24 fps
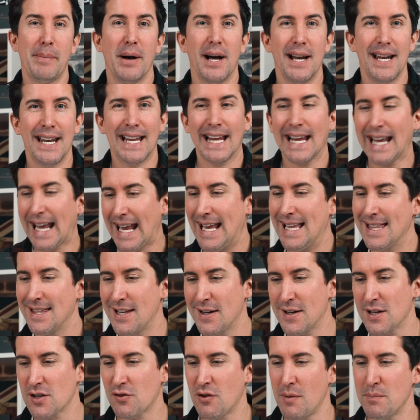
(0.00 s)
put a link in the
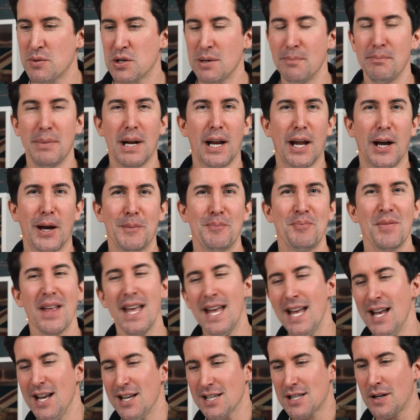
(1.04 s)
description below.
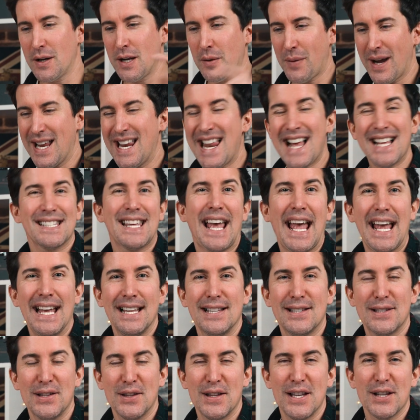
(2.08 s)
So anyway, let's get
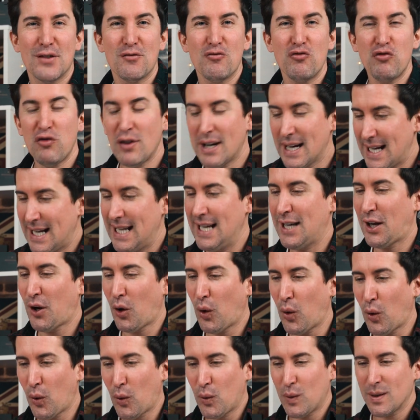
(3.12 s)
into this really
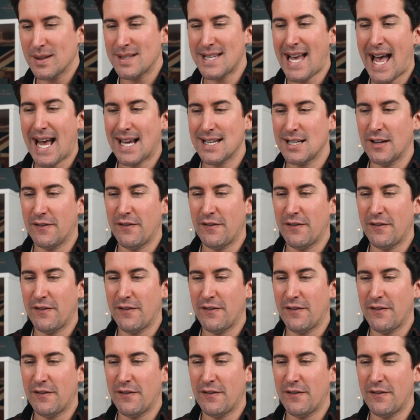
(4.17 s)
cool text